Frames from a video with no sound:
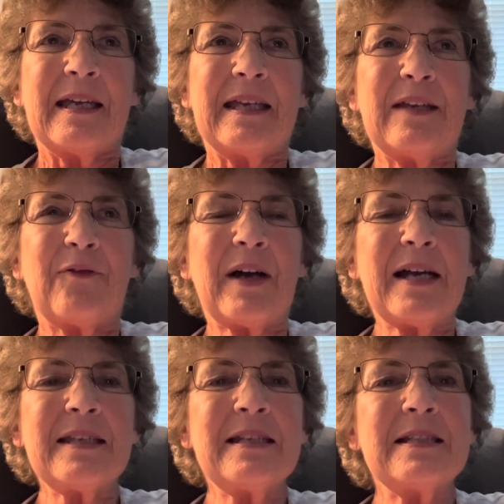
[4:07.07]
If I
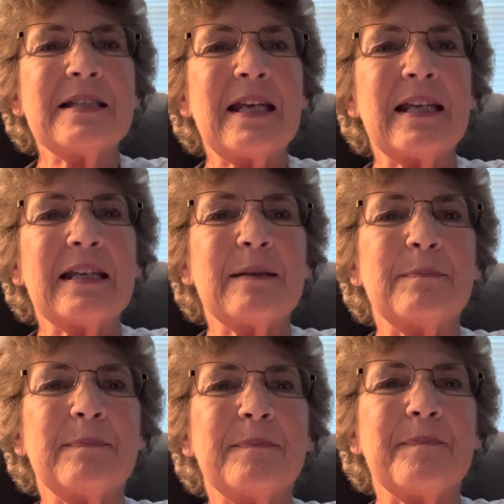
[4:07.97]
can take
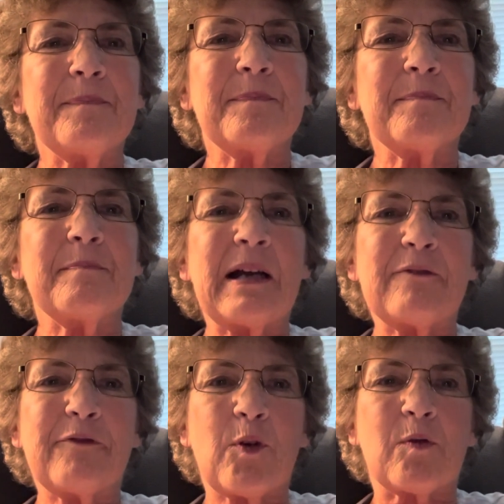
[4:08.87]
my
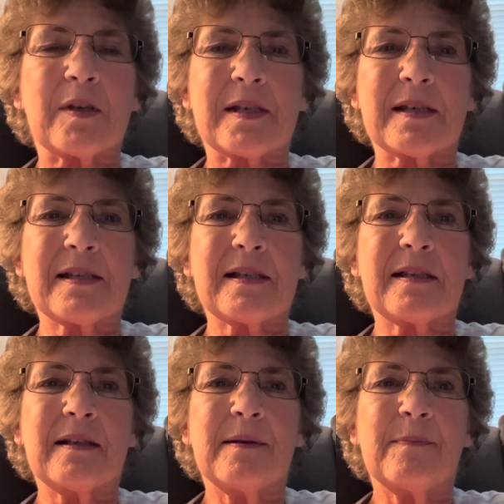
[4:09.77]
focus
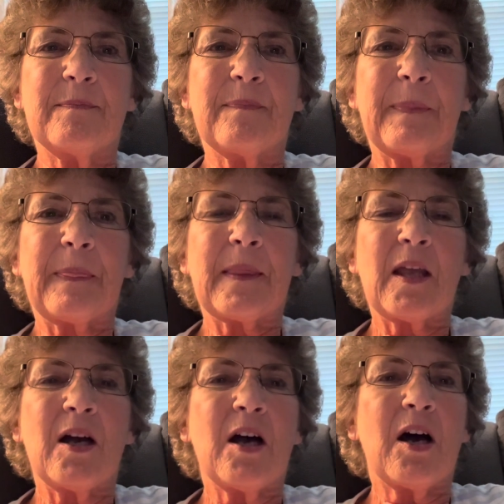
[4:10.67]

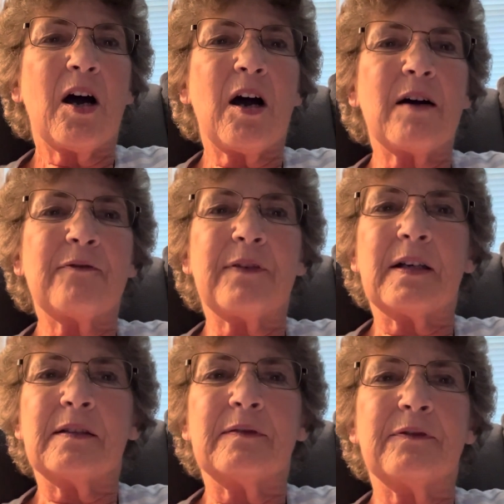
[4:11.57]
off
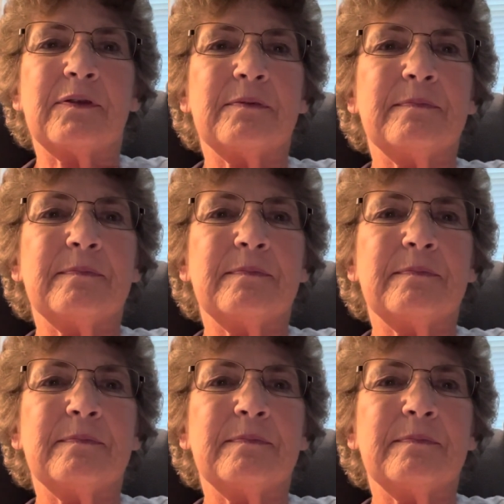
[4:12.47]
of